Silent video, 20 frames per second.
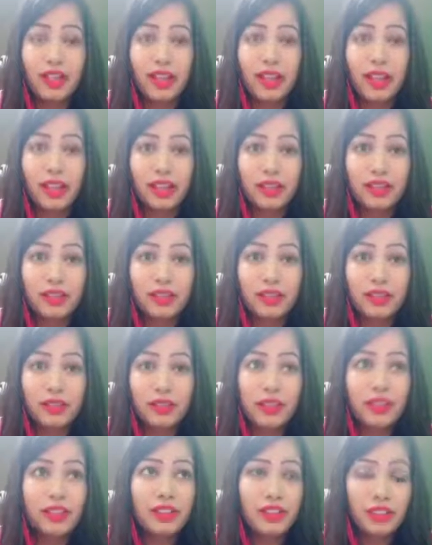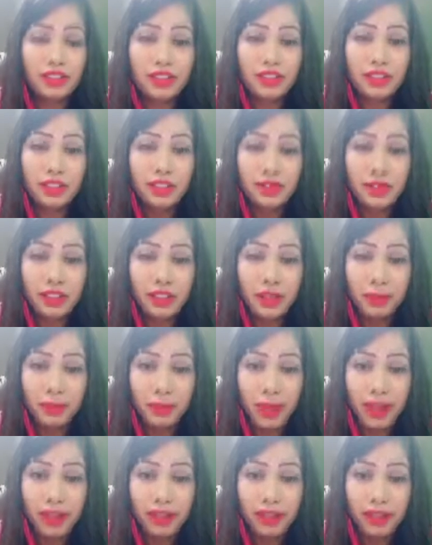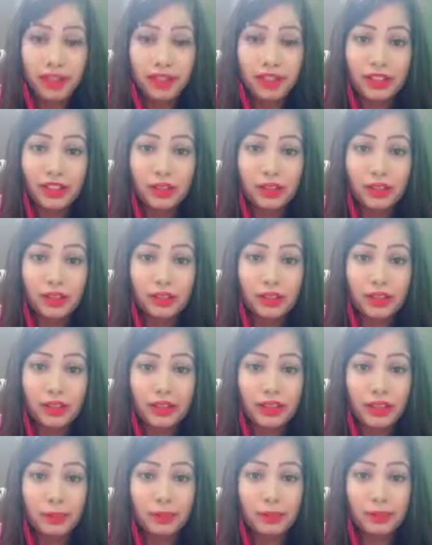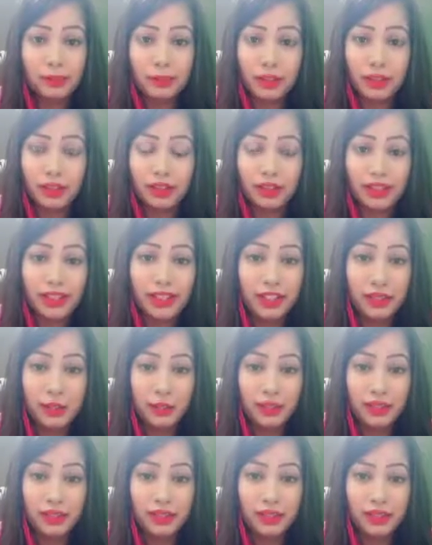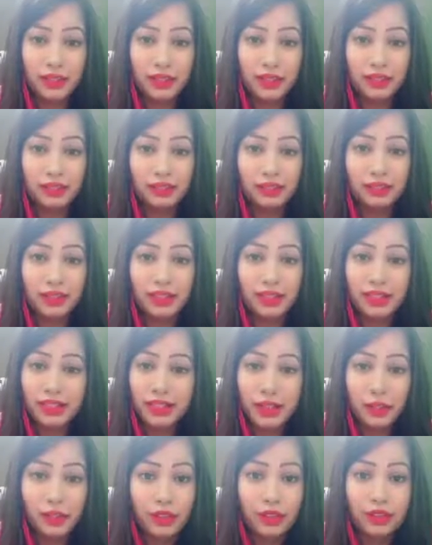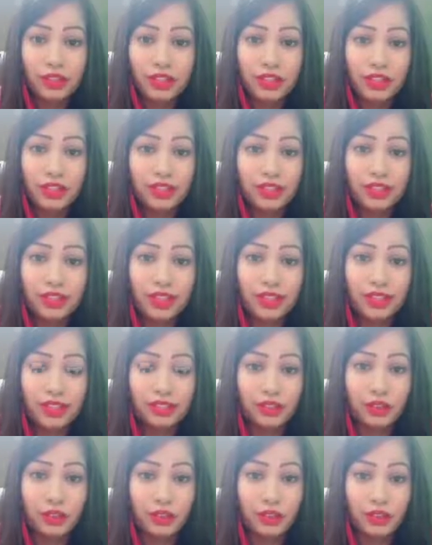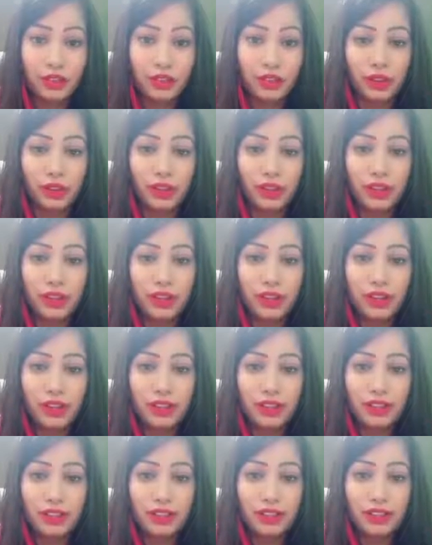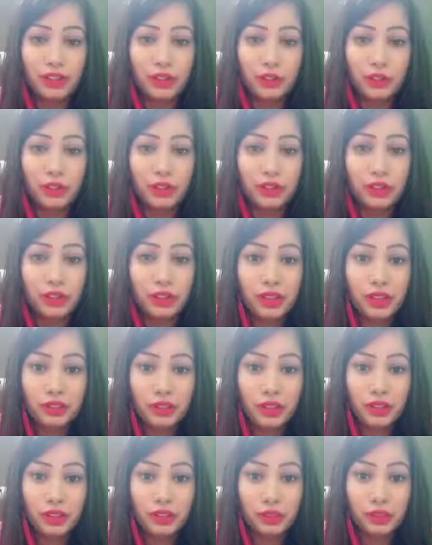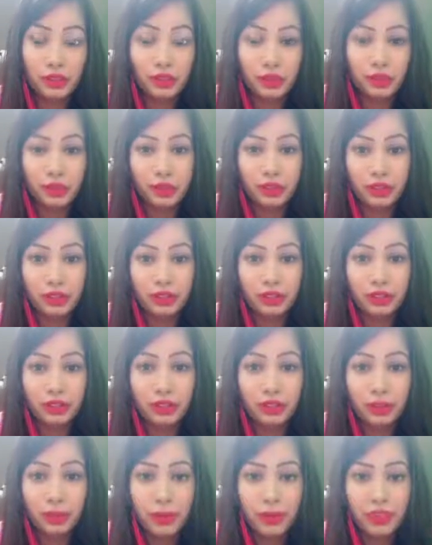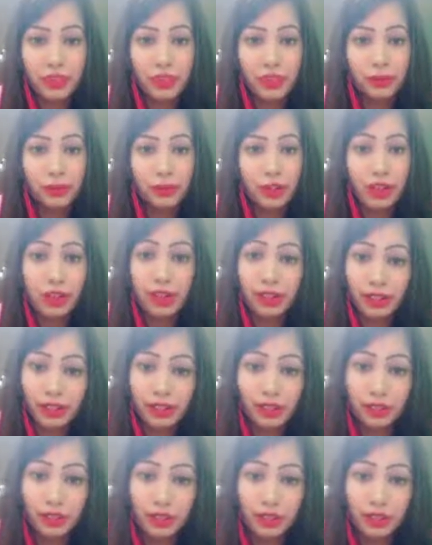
And it will return, it will come back, and then you'll do the same sequence. And this is how the vicious cycle goes on. So you don't have control over it, no matter how hard you